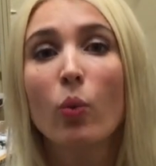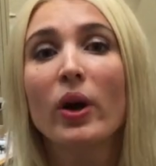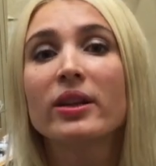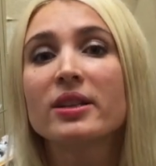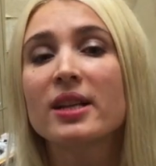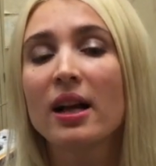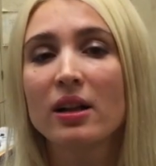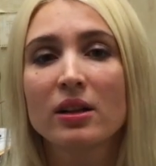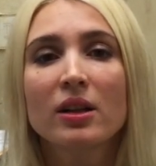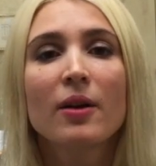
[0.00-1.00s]
when the
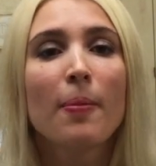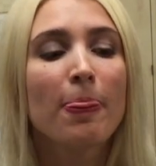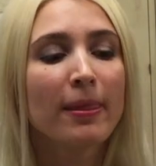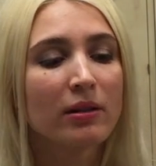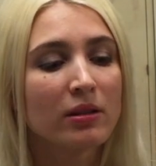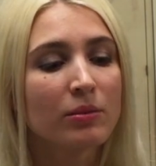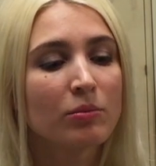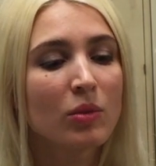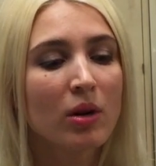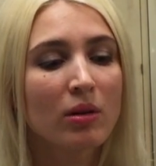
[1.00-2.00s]
cell um,
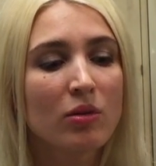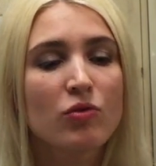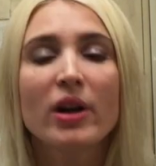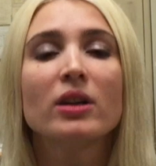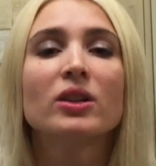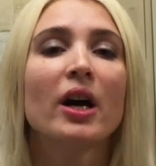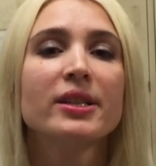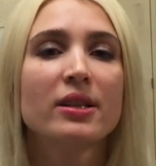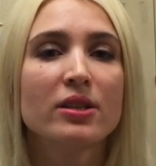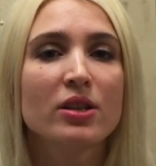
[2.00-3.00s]

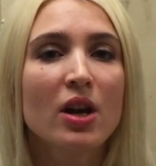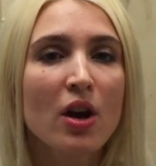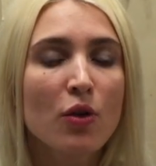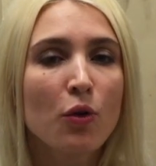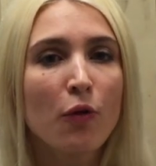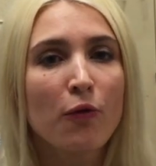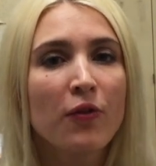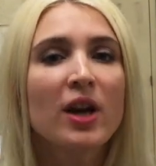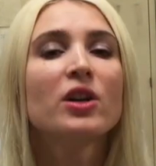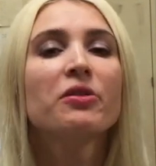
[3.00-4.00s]
recognizes
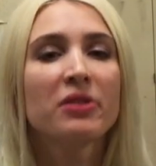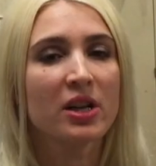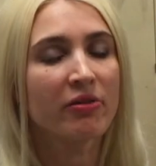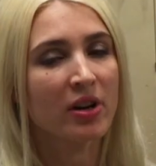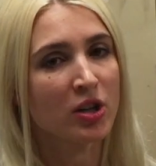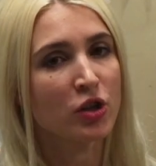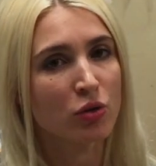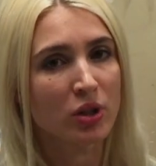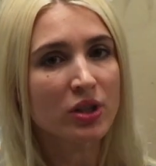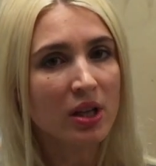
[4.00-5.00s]
very, very, very
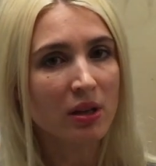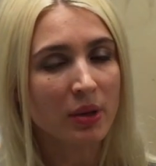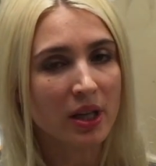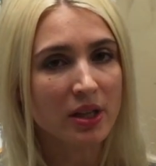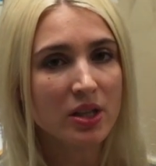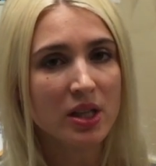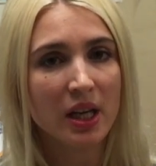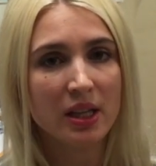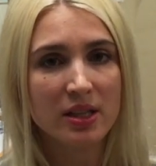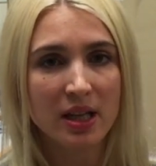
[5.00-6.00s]
short telomeres,
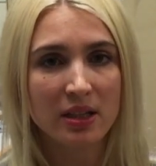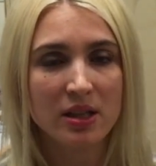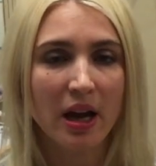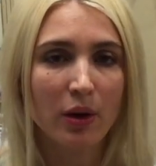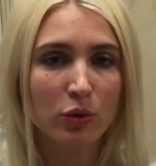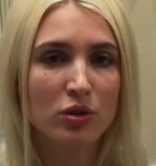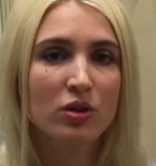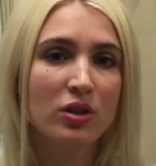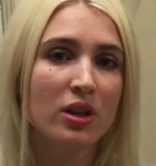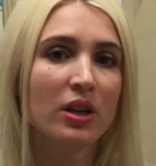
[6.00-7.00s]
it sends out
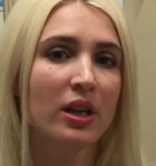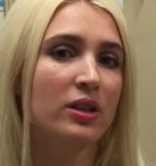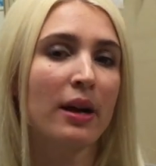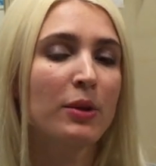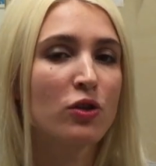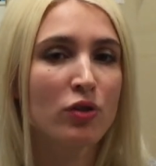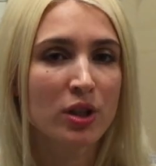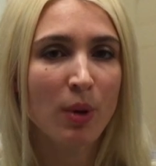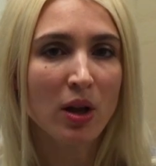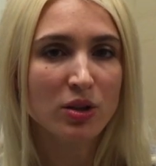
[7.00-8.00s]
DNA damage
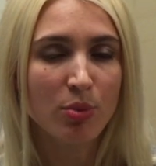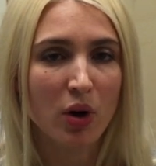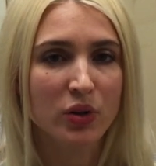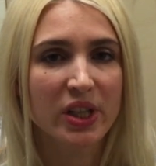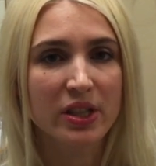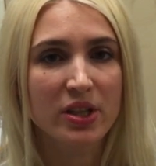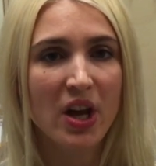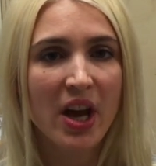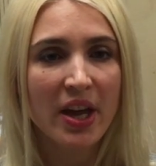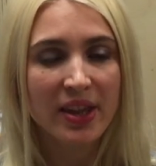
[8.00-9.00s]
response proteins
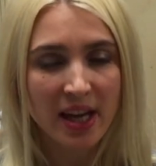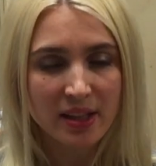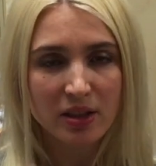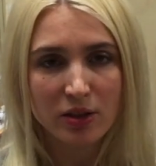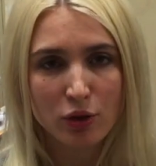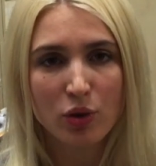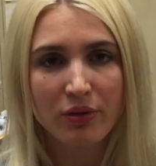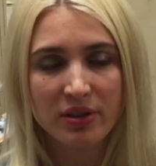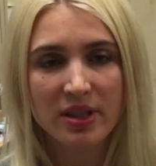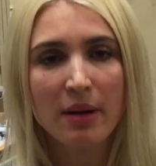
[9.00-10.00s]
that sort
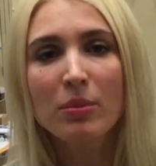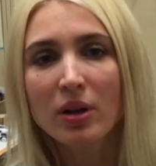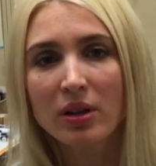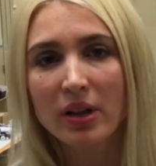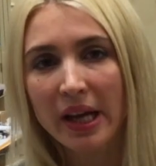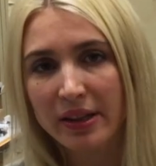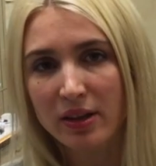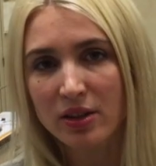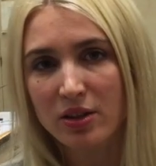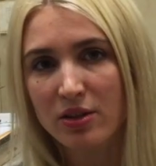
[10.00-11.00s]
of assemble at
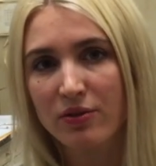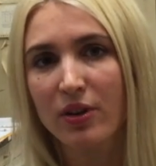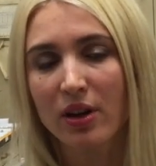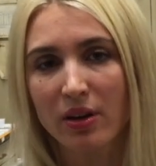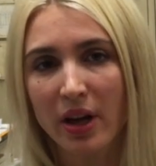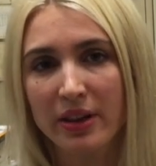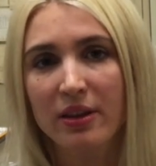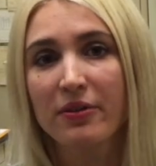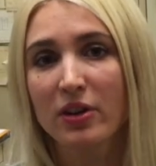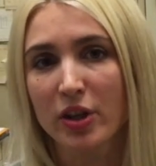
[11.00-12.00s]
this uh, at the
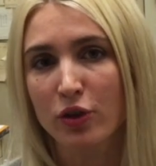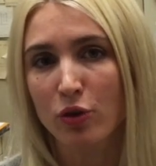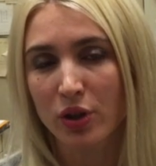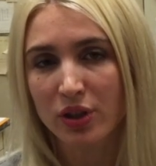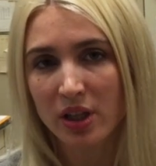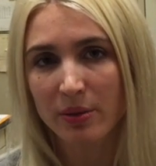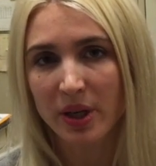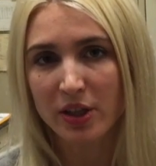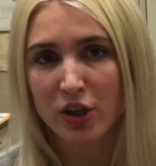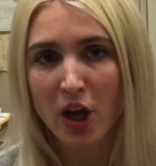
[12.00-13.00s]
very short
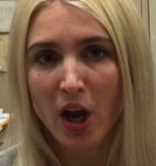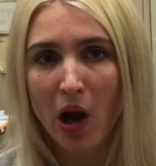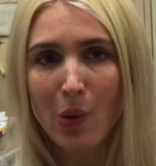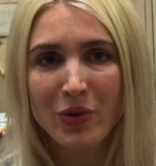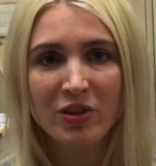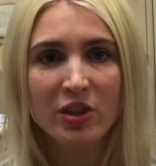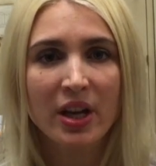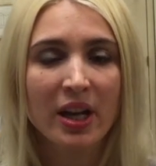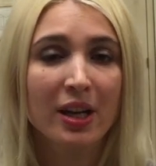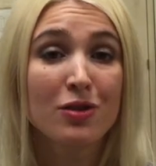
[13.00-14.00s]
telomeres. However,
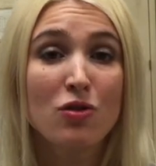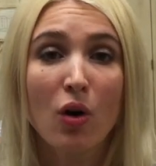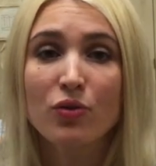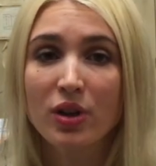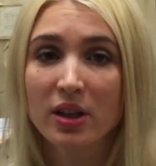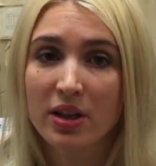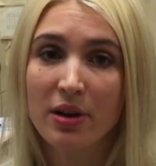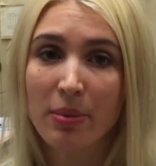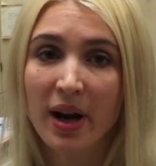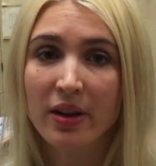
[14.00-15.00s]
they cannot really
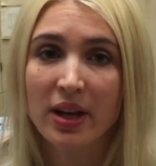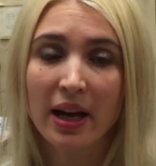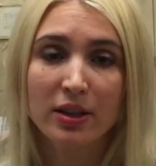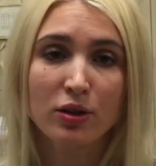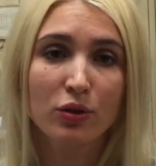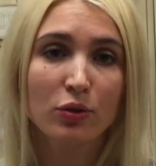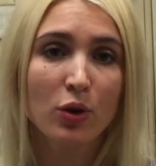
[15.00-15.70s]
repair that, so